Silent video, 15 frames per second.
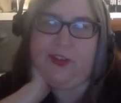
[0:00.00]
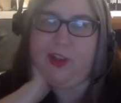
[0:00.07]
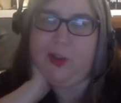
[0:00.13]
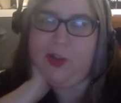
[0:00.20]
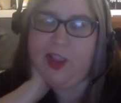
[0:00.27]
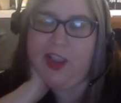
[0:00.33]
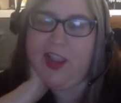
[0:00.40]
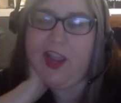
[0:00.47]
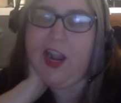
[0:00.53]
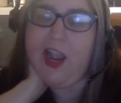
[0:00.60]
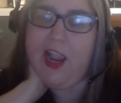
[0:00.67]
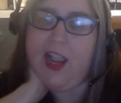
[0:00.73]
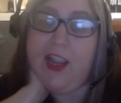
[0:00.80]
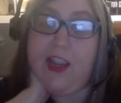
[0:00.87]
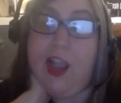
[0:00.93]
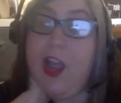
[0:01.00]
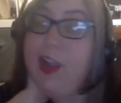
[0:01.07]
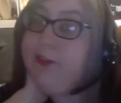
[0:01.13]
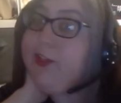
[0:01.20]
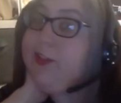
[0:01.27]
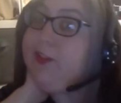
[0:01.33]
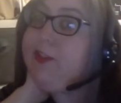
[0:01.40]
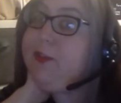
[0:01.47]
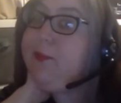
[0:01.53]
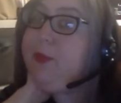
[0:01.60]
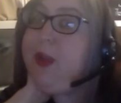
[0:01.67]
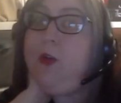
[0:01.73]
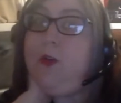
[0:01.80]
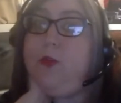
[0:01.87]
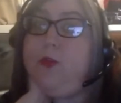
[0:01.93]
Okay, and I have done this in
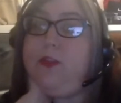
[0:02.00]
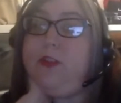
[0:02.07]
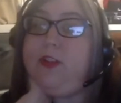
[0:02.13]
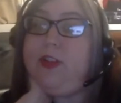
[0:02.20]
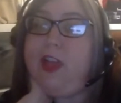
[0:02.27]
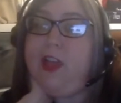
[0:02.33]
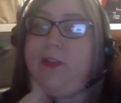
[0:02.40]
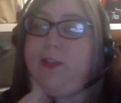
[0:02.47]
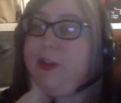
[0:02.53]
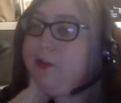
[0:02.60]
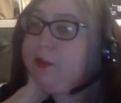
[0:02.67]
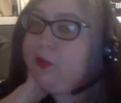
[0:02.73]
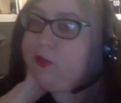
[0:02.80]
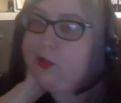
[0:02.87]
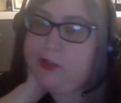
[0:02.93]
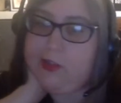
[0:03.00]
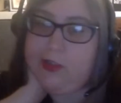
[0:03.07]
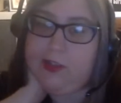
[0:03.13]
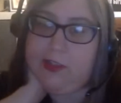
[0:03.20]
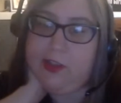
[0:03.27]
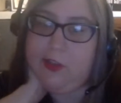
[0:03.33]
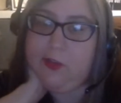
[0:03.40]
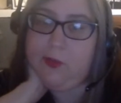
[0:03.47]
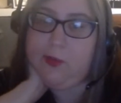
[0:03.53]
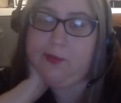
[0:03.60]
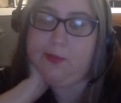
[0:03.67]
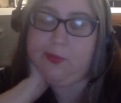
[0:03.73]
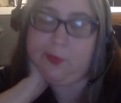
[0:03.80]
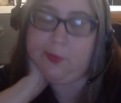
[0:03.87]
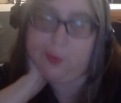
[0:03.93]
my own life, and I've suggested it to other
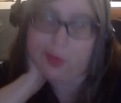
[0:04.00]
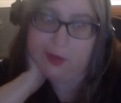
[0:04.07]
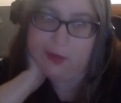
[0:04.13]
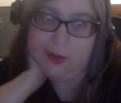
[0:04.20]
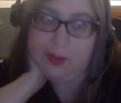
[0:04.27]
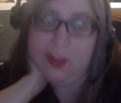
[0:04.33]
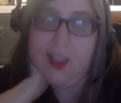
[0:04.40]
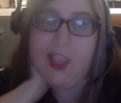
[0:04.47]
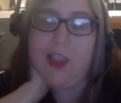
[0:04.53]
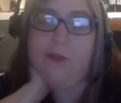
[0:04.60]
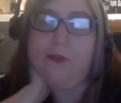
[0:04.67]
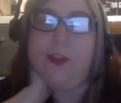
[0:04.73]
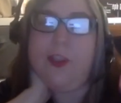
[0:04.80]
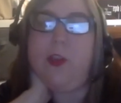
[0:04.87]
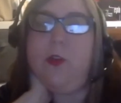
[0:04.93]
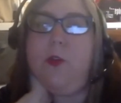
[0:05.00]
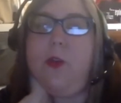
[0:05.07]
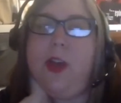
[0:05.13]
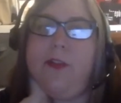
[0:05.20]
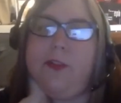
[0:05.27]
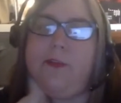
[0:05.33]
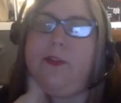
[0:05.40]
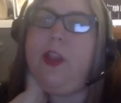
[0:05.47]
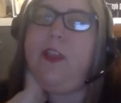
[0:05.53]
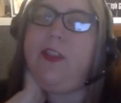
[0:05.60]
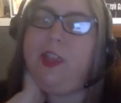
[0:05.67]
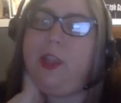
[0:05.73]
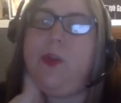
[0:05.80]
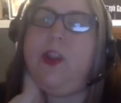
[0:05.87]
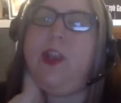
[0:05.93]
people as well. If you ever find
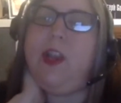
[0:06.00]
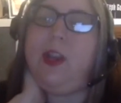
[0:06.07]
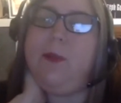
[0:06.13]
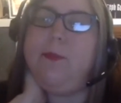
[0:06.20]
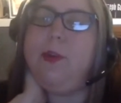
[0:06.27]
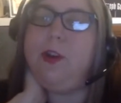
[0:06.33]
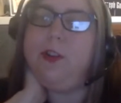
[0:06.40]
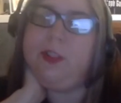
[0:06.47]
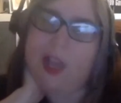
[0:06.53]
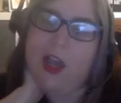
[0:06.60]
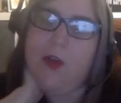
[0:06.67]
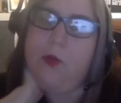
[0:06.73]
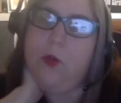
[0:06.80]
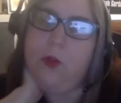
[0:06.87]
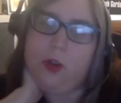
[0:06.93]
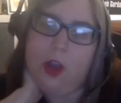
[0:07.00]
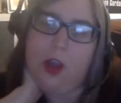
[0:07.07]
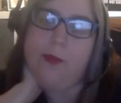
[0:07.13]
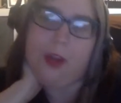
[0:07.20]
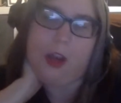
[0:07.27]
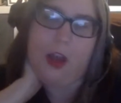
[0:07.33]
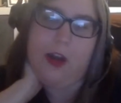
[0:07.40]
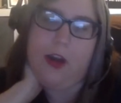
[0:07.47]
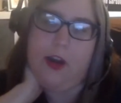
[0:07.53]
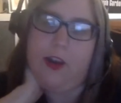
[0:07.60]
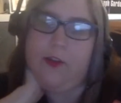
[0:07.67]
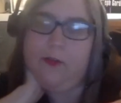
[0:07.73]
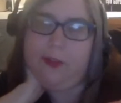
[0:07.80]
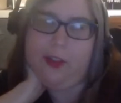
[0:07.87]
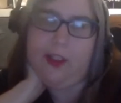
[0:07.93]
that you are getting burnt out on Comic-Con, or
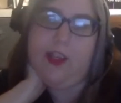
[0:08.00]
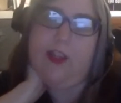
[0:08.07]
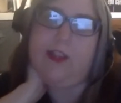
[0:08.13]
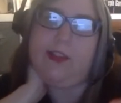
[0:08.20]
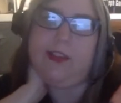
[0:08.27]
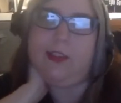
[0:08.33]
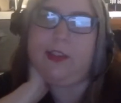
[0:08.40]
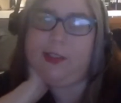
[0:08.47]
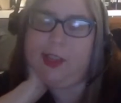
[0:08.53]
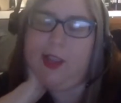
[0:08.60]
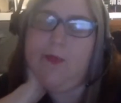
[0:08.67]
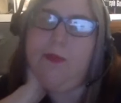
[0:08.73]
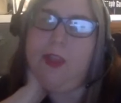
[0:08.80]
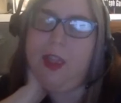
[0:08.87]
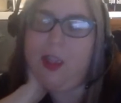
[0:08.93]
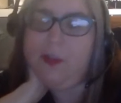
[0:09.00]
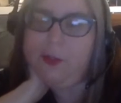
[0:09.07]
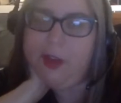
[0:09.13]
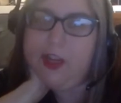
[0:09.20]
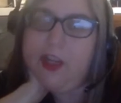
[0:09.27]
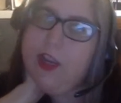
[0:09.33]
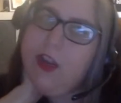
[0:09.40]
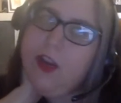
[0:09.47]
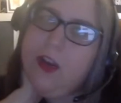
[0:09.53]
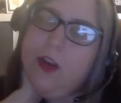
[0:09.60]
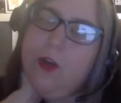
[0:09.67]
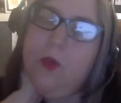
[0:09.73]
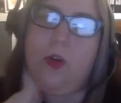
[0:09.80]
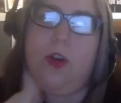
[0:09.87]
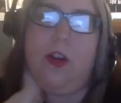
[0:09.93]
you feel like it's the same thing every year,
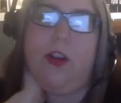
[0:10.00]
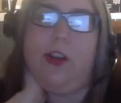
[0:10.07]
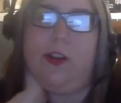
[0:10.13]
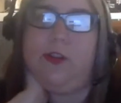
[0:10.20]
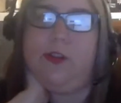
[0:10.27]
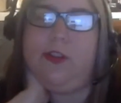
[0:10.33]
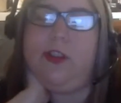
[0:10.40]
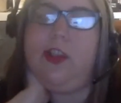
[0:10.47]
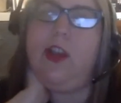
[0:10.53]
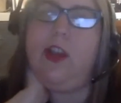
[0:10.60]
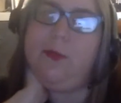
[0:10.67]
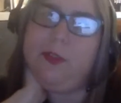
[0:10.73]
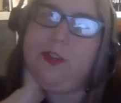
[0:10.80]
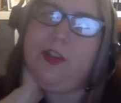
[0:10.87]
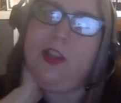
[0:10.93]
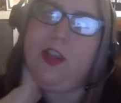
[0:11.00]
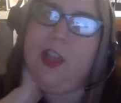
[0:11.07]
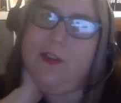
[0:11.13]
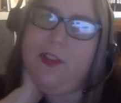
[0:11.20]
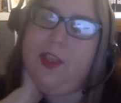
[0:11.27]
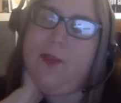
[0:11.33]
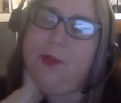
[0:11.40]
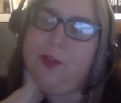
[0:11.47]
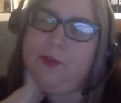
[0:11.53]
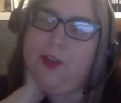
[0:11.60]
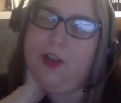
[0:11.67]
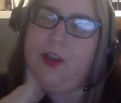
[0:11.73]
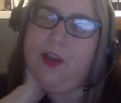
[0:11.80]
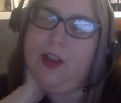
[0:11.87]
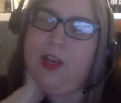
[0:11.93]
or you're just like, I'm just not having that much
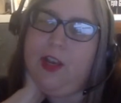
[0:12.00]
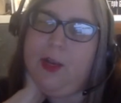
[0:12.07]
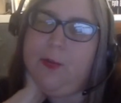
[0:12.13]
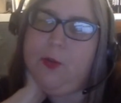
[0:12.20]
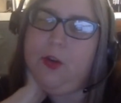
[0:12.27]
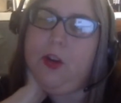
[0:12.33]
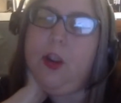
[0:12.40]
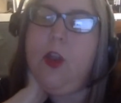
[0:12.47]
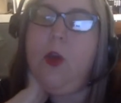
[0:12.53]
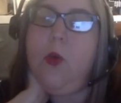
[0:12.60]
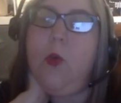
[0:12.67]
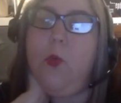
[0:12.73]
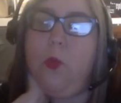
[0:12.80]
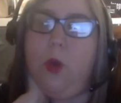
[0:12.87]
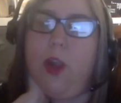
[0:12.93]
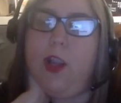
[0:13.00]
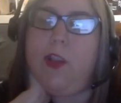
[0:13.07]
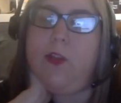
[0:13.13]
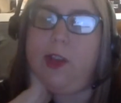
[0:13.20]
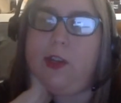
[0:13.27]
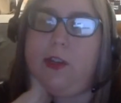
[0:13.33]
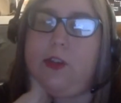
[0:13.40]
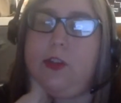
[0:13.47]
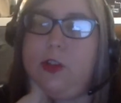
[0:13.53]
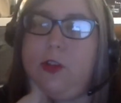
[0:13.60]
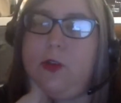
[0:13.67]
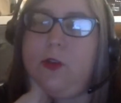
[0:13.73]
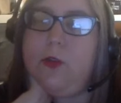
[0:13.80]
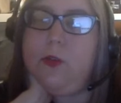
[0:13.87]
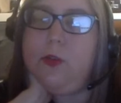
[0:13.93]
fun anymore, what you need to
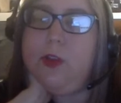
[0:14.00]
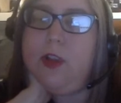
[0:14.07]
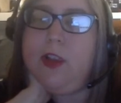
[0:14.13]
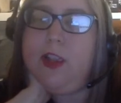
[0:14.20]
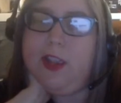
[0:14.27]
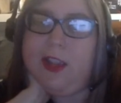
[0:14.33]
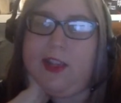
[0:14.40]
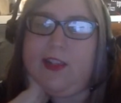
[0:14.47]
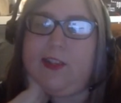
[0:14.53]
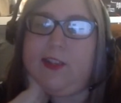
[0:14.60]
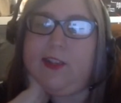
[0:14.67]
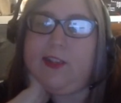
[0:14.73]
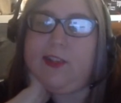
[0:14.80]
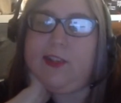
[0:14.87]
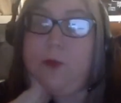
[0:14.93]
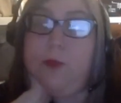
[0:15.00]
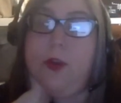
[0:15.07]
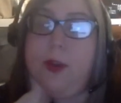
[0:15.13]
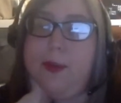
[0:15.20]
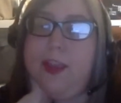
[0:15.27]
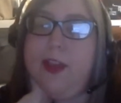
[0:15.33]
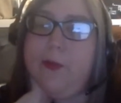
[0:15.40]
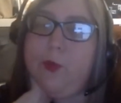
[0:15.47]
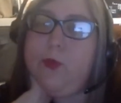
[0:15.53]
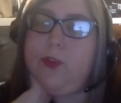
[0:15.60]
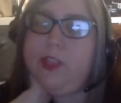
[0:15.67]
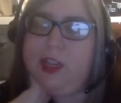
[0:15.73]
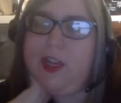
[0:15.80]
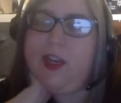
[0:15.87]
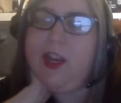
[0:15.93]
do is, you probably have a
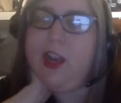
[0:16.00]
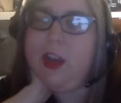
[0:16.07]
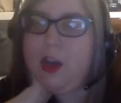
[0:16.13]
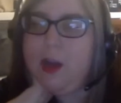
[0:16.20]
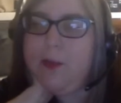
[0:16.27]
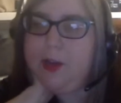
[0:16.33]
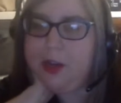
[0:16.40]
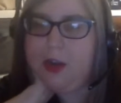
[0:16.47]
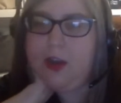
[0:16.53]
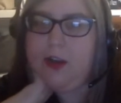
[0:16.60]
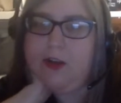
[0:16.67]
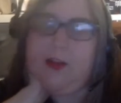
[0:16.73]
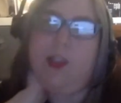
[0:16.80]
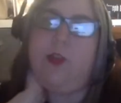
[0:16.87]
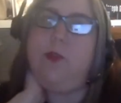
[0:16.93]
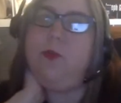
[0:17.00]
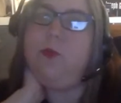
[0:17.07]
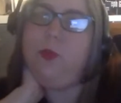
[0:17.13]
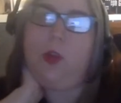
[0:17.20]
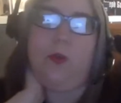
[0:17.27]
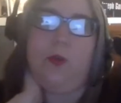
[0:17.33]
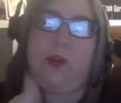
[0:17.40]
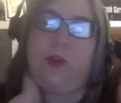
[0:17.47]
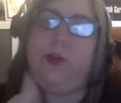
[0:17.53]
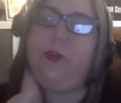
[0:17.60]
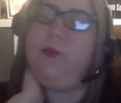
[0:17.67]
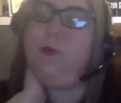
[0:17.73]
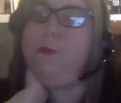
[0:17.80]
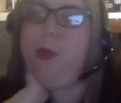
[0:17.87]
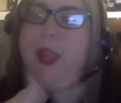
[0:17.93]
routine at Comic-Con. You go
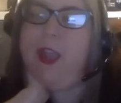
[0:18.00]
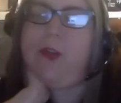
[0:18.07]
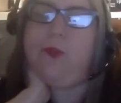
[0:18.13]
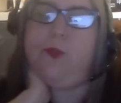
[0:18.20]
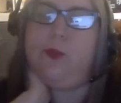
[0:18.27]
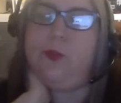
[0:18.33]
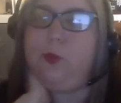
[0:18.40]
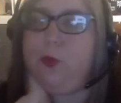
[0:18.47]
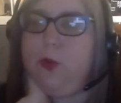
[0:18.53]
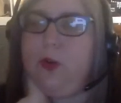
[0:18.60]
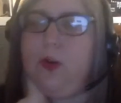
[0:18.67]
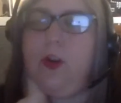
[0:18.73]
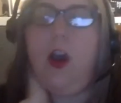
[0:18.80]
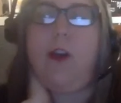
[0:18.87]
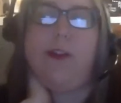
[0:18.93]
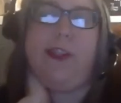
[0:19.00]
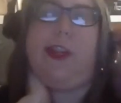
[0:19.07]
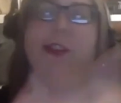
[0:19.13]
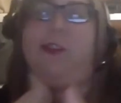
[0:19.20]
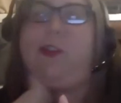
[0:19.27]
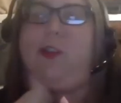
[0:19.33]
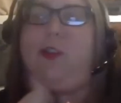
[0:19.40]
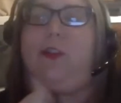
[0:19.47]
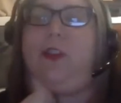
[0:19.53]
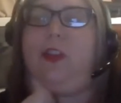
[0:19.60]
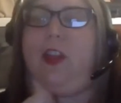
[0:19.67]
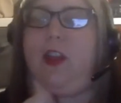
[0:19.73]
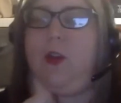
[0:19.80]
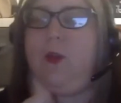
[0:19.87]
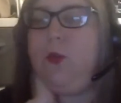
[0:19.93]
to panels or offsites are your
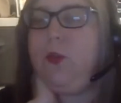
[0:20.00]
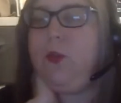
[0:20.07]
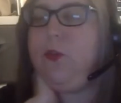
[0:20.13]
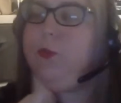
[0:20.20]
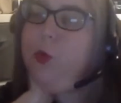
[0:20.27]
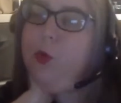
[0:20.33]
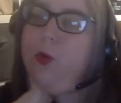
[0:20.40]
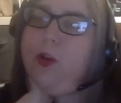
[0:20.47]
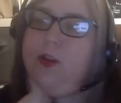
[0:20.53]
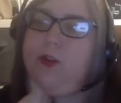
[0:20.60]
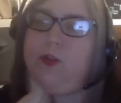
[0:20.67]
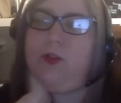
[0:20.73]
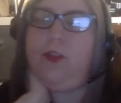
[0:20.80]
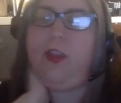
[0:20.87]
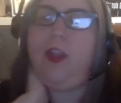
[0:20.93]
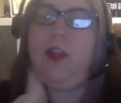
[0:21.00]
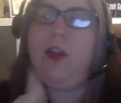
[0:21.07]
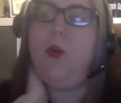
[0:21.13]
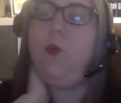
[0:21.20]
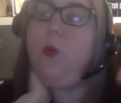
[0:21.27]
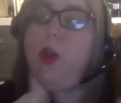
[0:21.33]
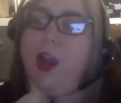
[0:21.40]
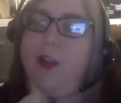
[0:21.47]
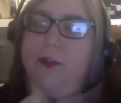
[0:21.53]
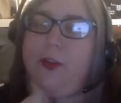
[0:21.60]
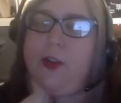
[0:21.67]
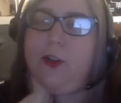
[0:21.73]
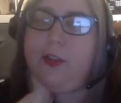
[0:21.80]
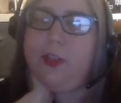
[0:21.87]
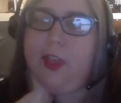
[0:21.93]
thing, or the floor is your thing. Whatever
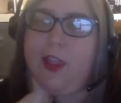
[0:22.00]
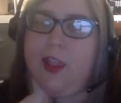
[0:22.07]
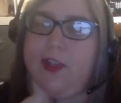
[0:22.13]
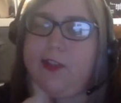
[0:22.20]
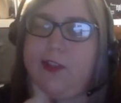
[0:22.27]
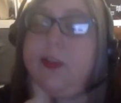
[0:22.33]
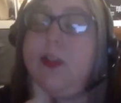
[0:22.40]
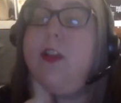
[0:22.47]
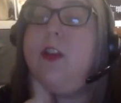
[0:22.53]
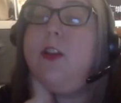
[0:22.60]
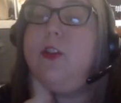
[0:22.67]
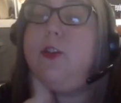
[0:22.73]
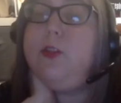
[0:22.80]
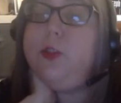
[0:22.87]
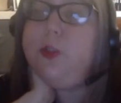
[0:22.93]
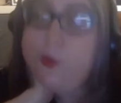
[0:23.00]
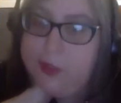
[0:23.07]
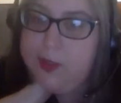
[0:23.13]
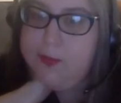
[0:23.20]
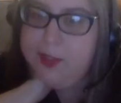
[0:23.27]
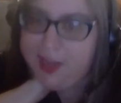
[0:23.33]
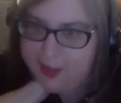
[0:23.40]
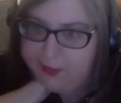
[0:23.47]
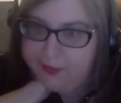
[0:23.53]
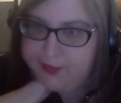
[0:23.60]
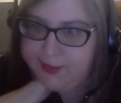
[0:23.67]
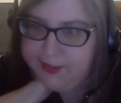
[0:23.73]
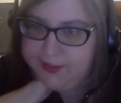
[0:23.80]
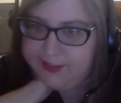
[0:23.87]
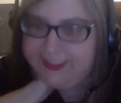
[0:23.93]
your thing is, do something
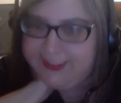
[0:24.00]
else.